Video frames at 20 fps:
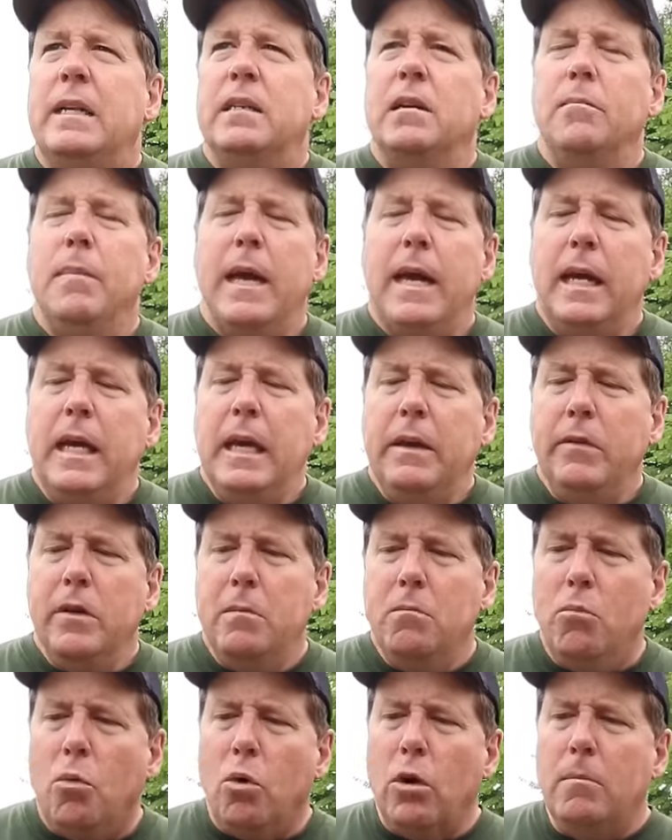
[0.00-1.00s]
to make
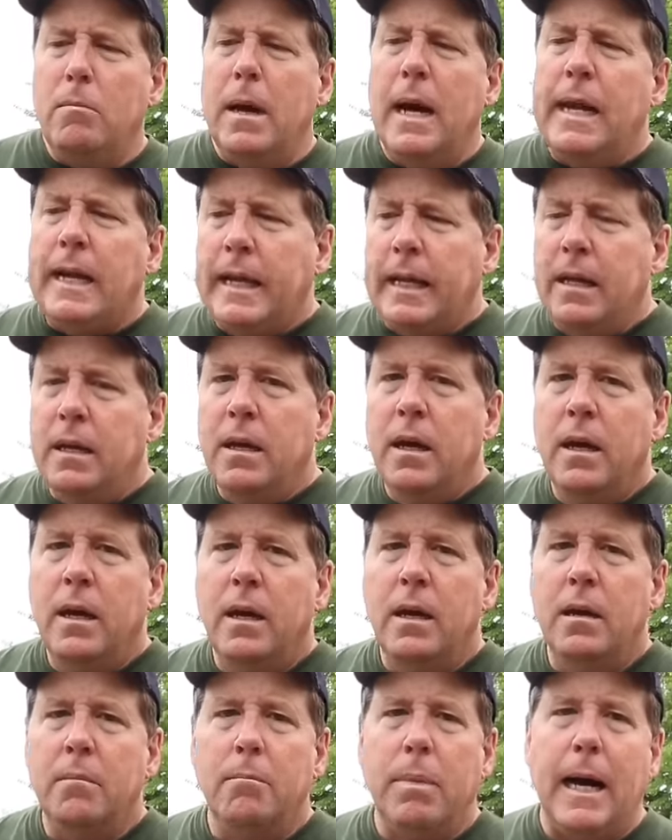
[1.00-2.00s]
even more money
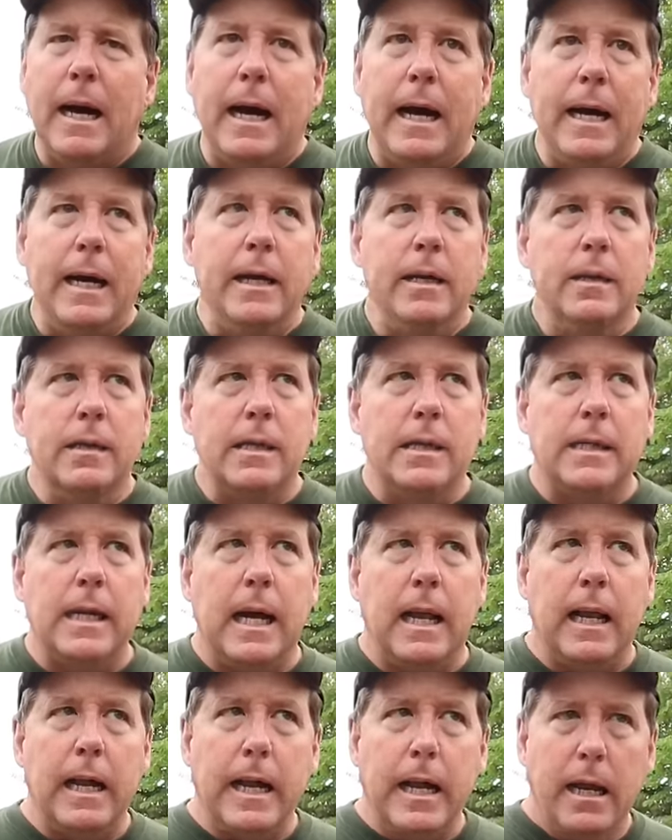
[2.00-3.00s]
by
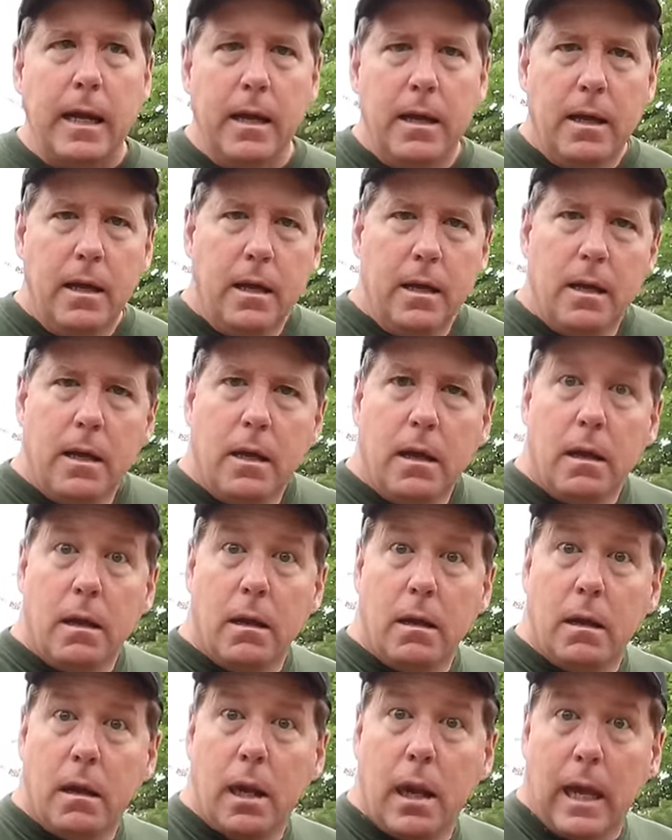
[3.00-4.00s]
selling
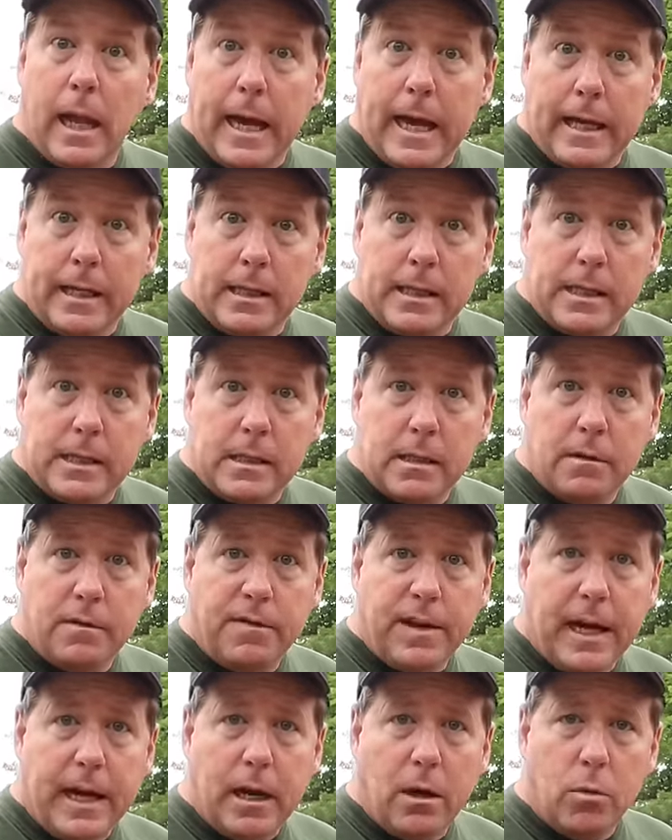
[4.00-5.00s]
less
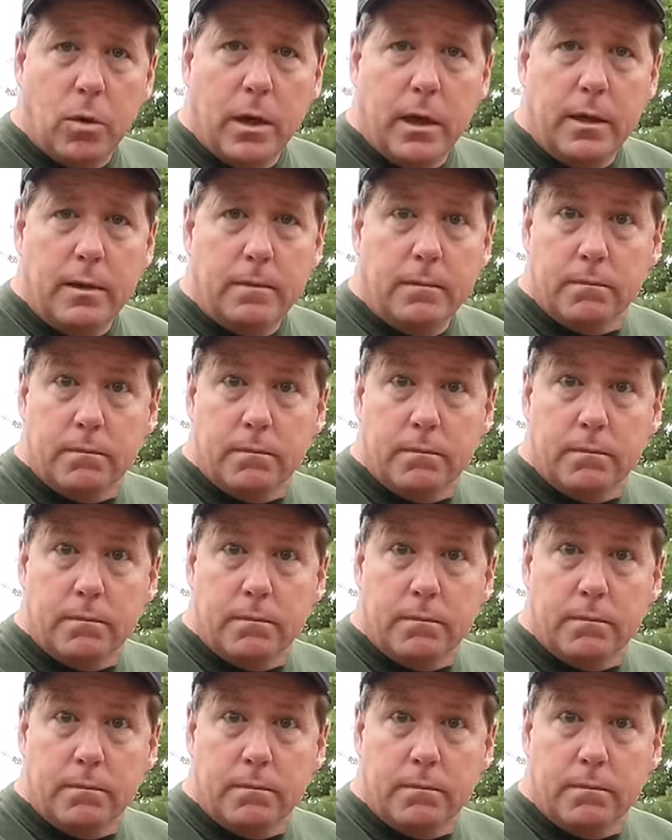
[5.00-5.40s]
firewood.